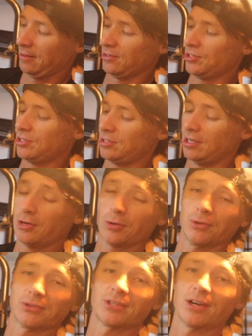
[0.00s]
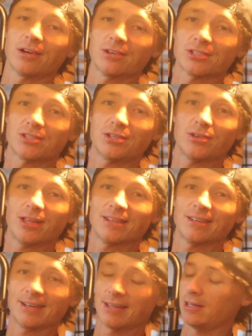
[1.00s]
steering wheel turns too, that
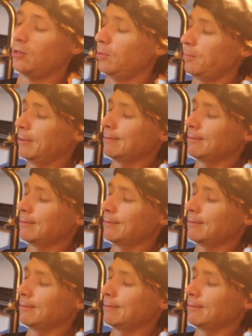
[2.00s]
doesn't help.